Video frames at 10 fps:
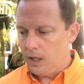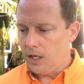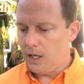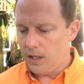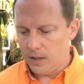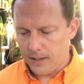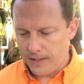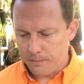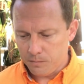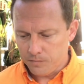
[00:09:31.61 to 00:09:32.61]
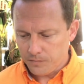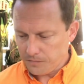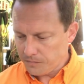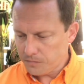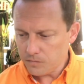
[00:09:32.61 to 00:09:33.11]
and
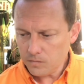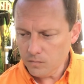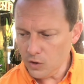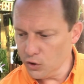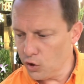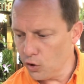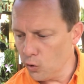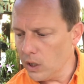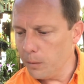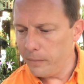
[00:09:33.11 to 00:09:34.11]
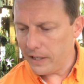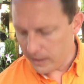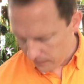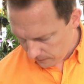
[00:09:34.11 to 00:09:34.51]
go about it